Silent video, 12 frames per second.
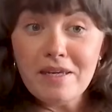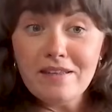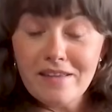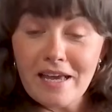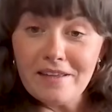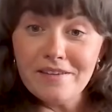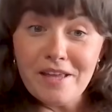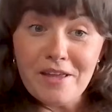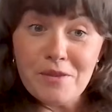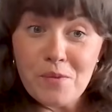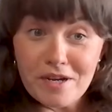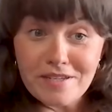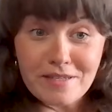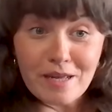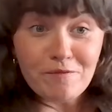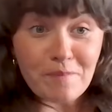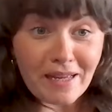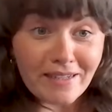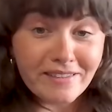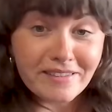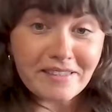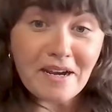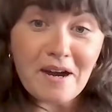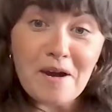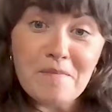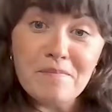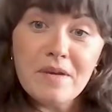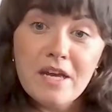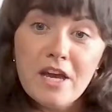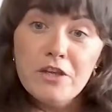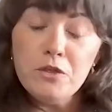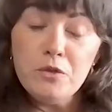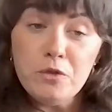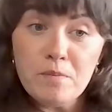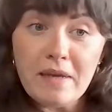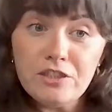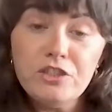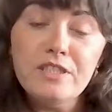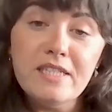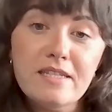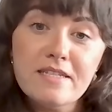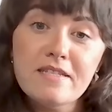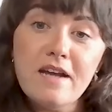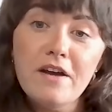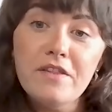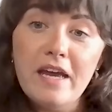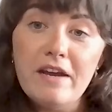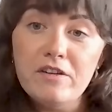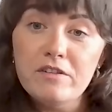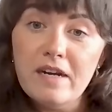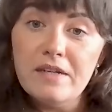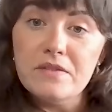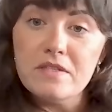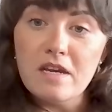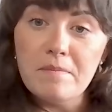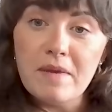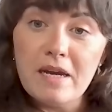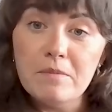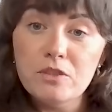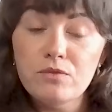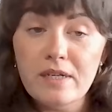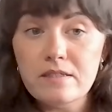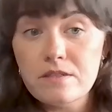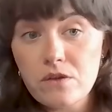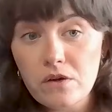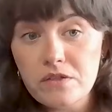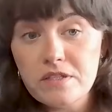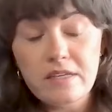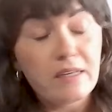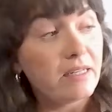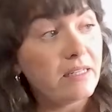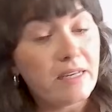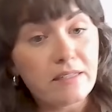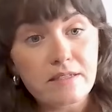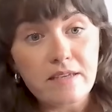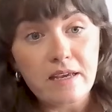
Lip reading: mean, they're the worst they've been. You mentioned in the start there around how much rents cost in